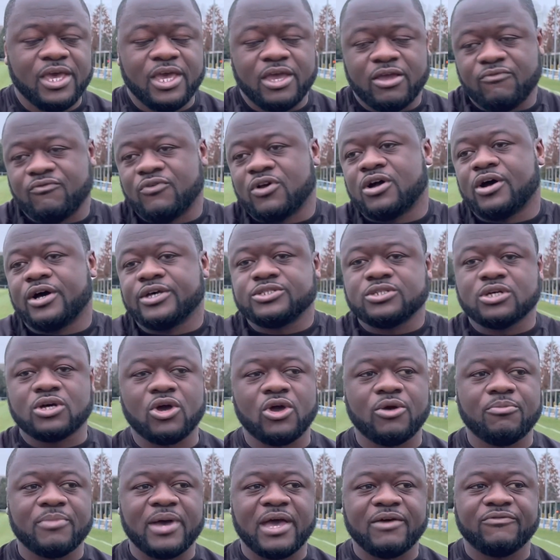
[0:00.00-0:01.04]
in regards to
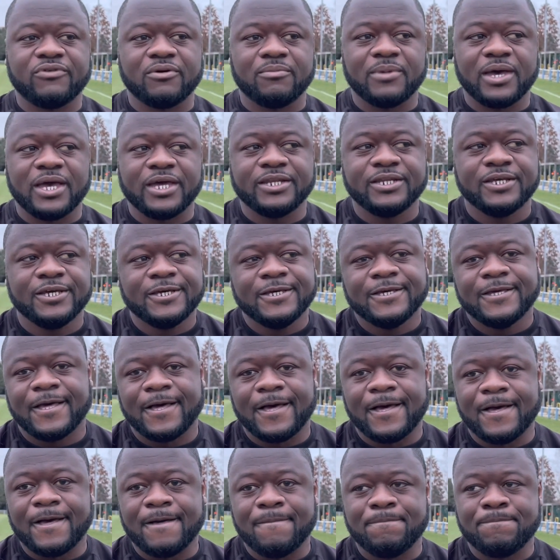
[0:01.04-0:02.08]
going man for man.
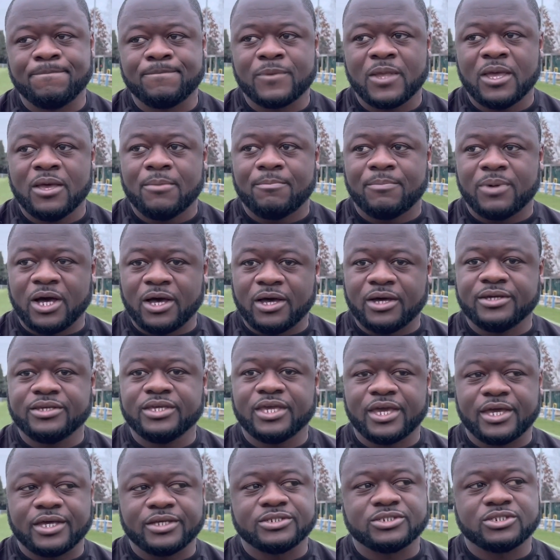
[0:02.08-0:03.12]
Um, but
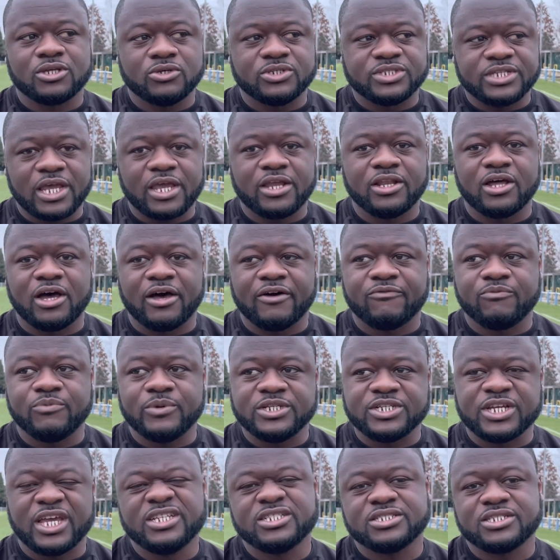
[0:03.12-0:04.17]
yeah, so second half we
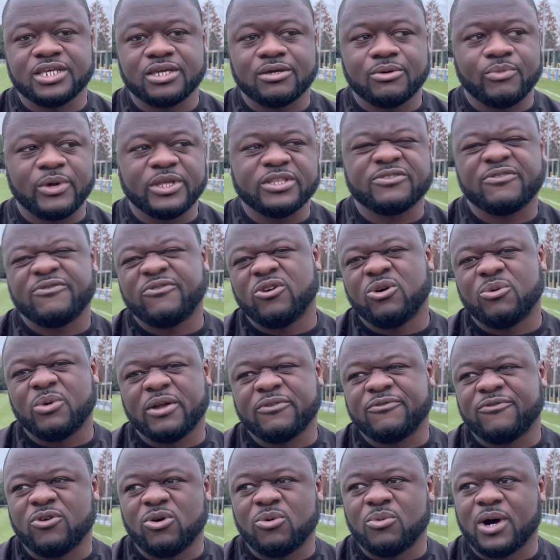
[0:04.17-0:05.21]
changed it, went to
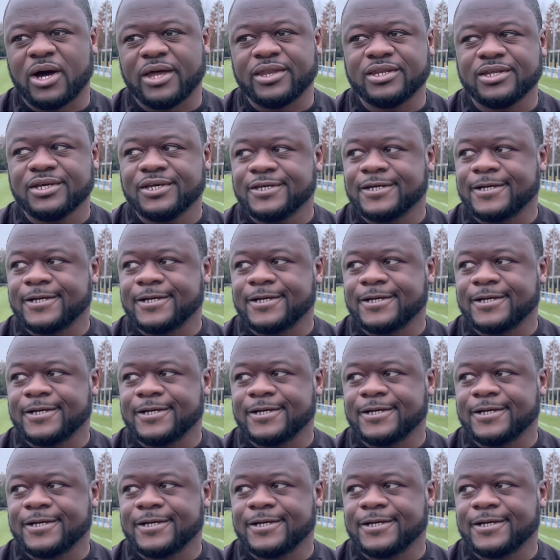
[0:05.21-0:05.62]
4-1-4-1.